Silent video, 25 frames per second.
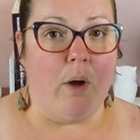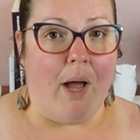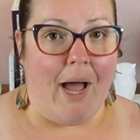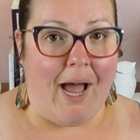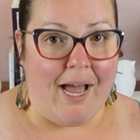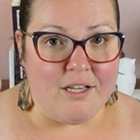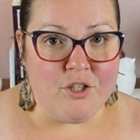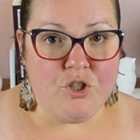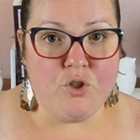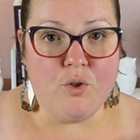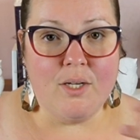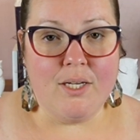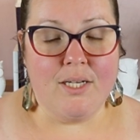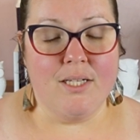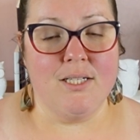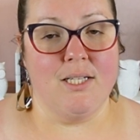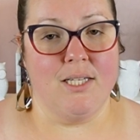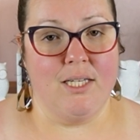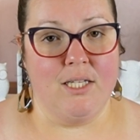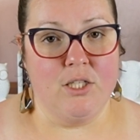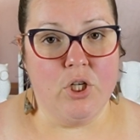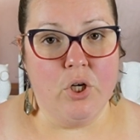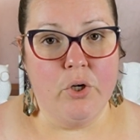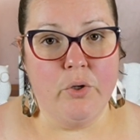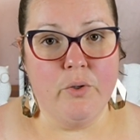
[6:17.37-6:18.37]
As you get into
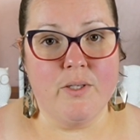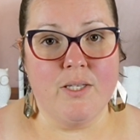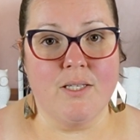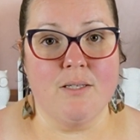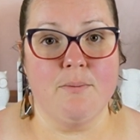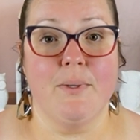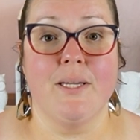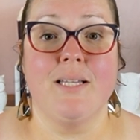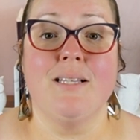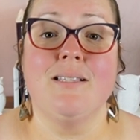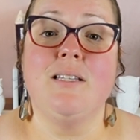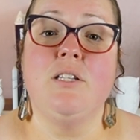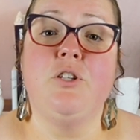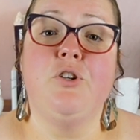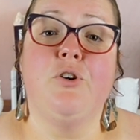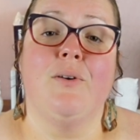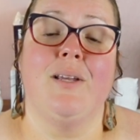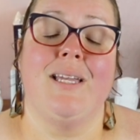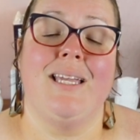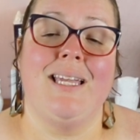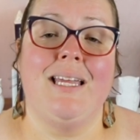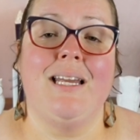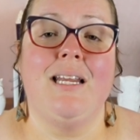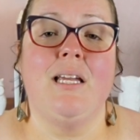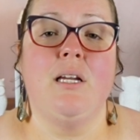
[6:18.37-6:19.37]
ketosis, because then you're
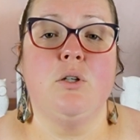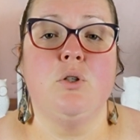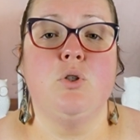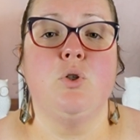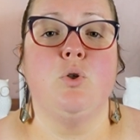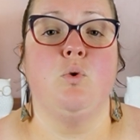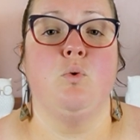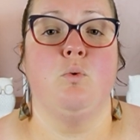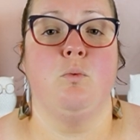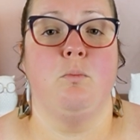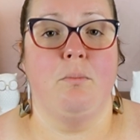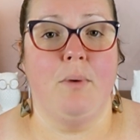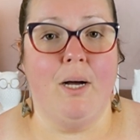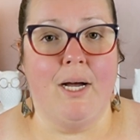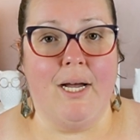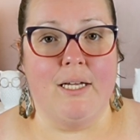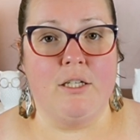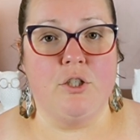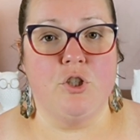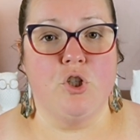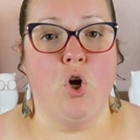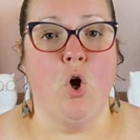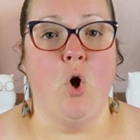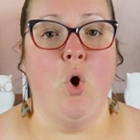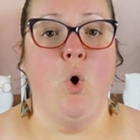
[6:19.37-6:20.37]
eating too
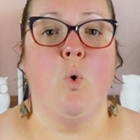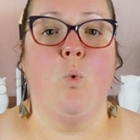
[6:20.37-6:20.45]
much.